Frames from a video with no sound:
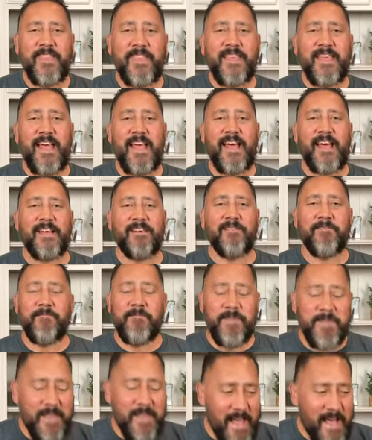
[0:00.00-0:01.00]
And
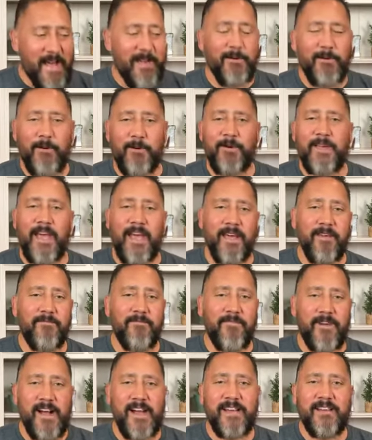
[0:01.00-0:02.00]
yeah, okay,
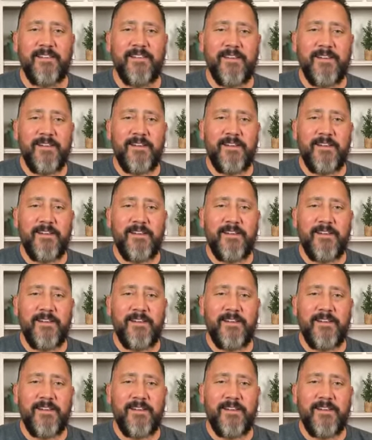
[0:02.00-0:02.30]
fine.